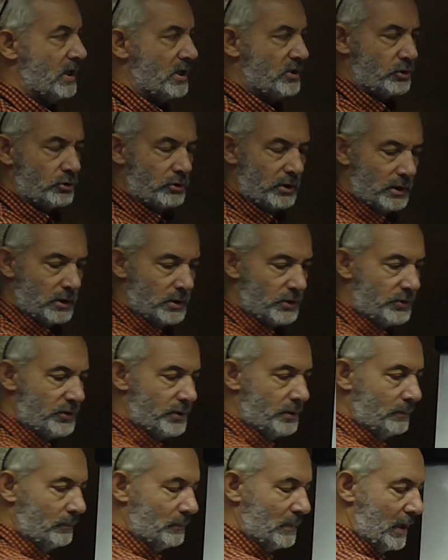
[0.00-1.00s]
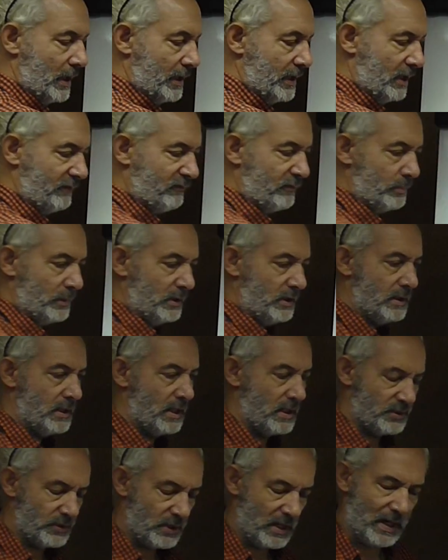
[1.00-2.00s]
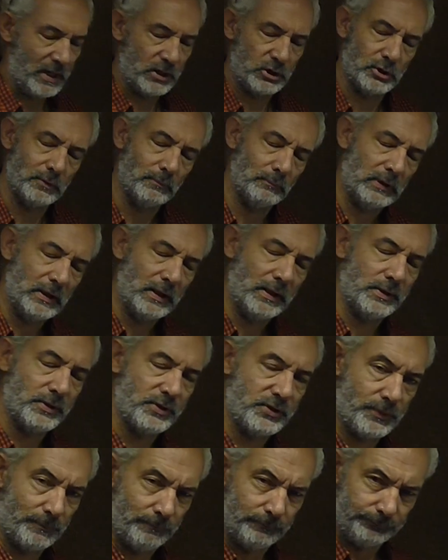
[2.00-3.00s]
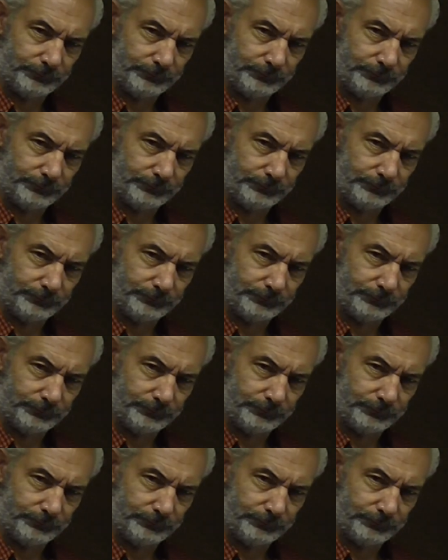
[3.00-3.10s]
has triggers and everybody has action plans.